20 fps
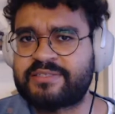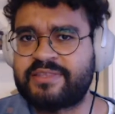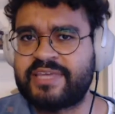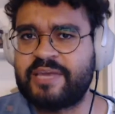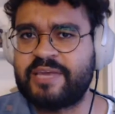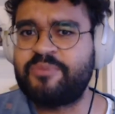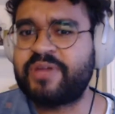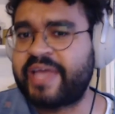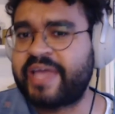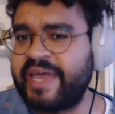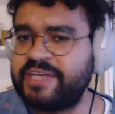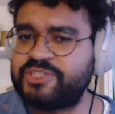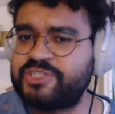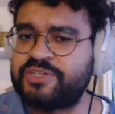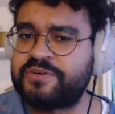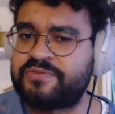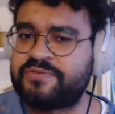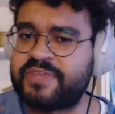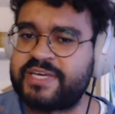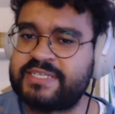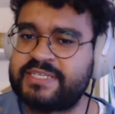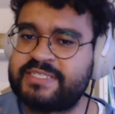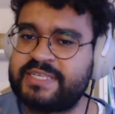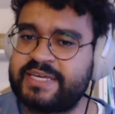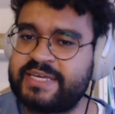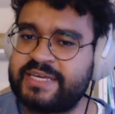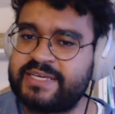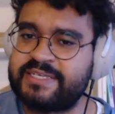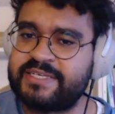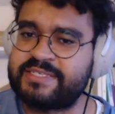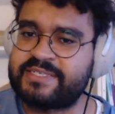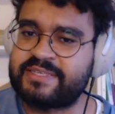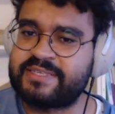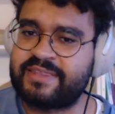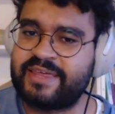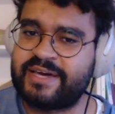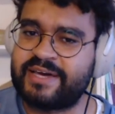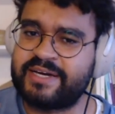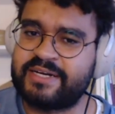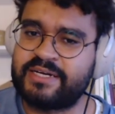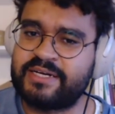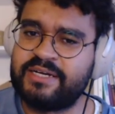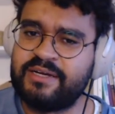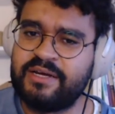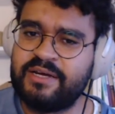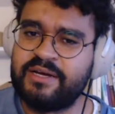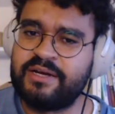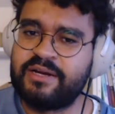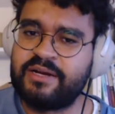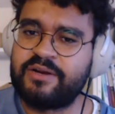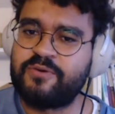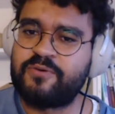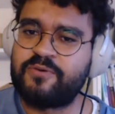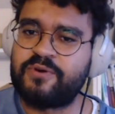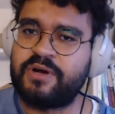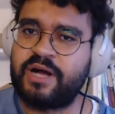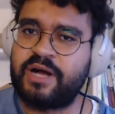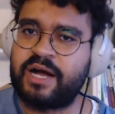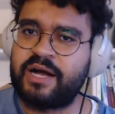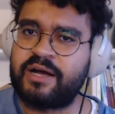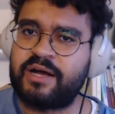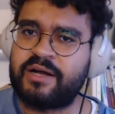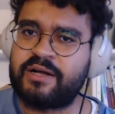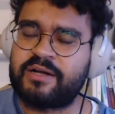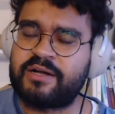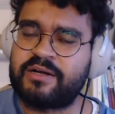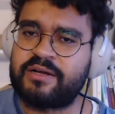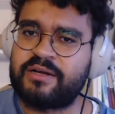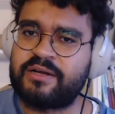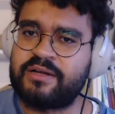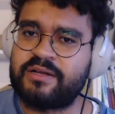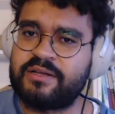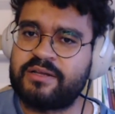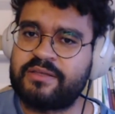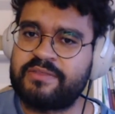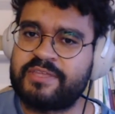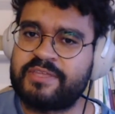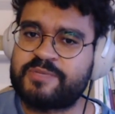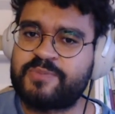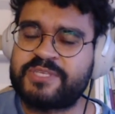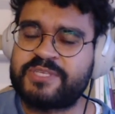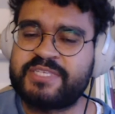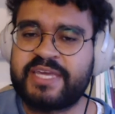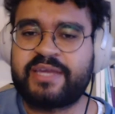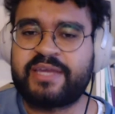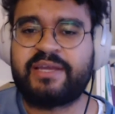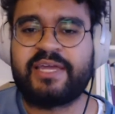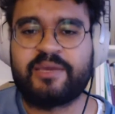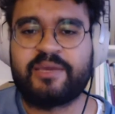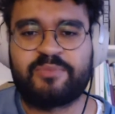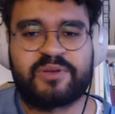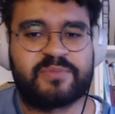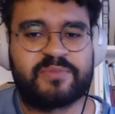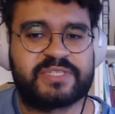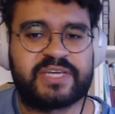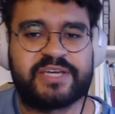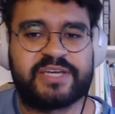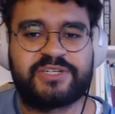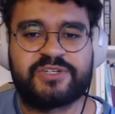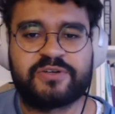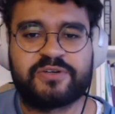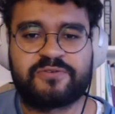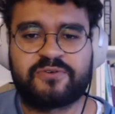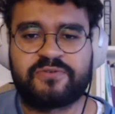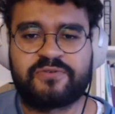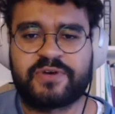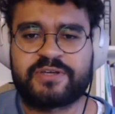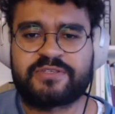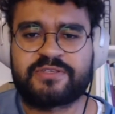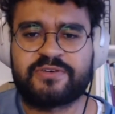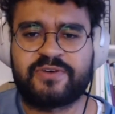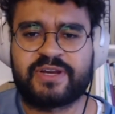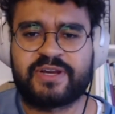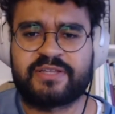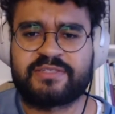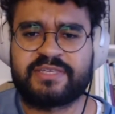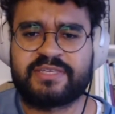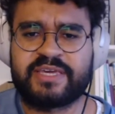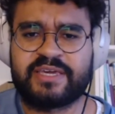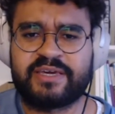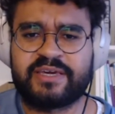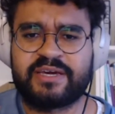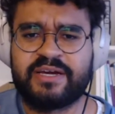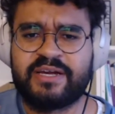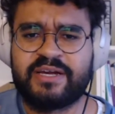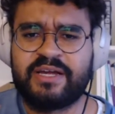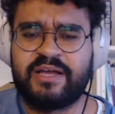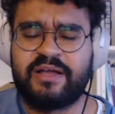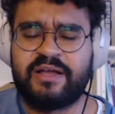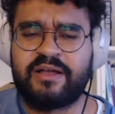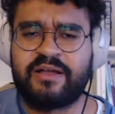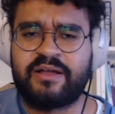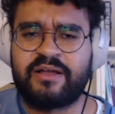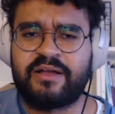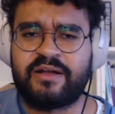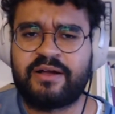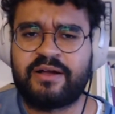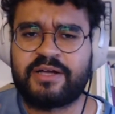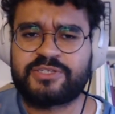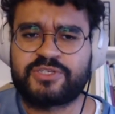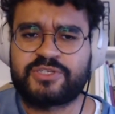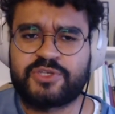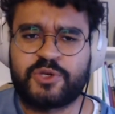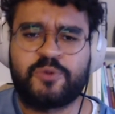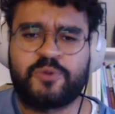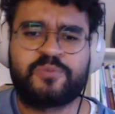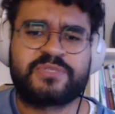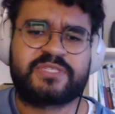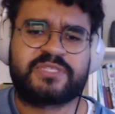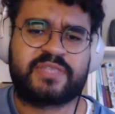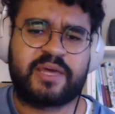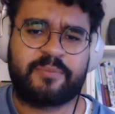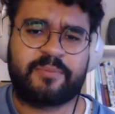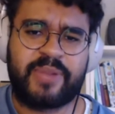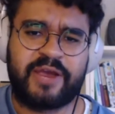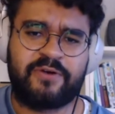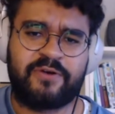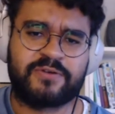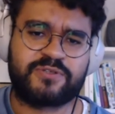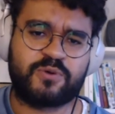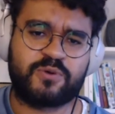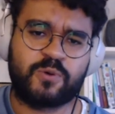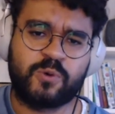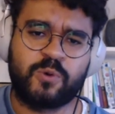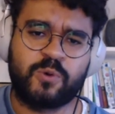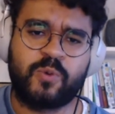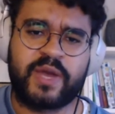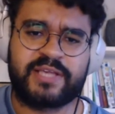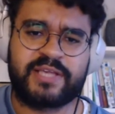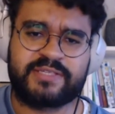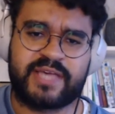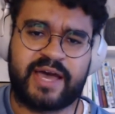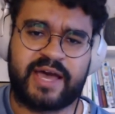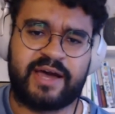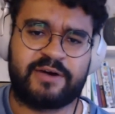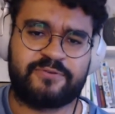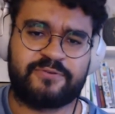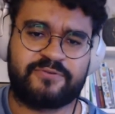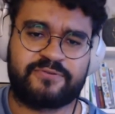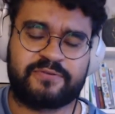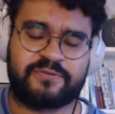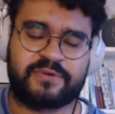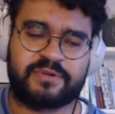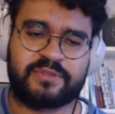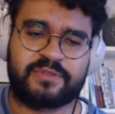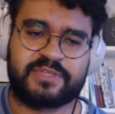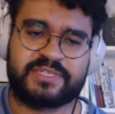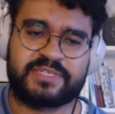the implication of this is that uh, this particular implementation of reverse heredity assumes that parents always have the